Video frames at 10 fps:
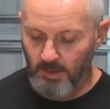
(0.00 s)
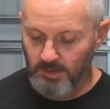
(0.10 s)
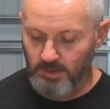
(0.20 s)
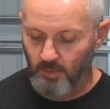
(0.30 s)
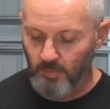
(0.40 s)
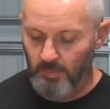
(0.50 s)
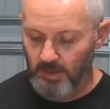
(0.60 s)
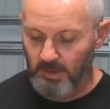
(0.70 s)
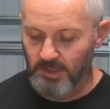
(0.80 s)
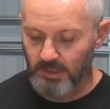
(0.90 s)
So
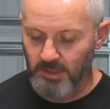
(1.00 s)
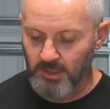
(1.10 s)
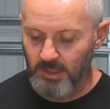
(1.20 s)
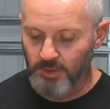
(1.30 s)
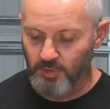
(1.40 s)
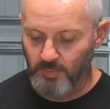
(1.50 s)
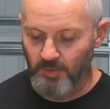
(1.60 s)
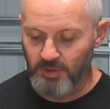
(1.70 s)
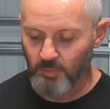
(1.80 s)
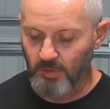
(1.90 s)
allegedly these are
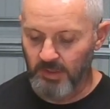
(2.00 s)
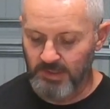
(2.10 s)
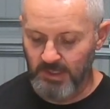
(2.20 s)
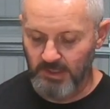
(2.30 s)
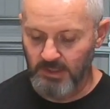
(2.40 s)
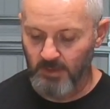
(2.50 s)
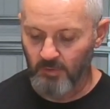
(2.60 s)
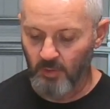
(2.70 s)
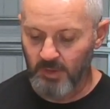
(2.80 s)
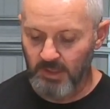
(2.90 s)
supposed to release that stuff
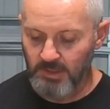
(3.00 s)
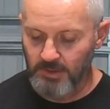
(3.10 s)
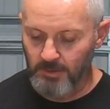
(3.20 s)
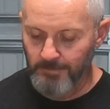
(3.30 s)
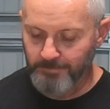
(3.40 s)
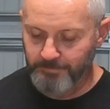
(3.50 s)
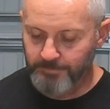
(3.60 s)
a little bit easier.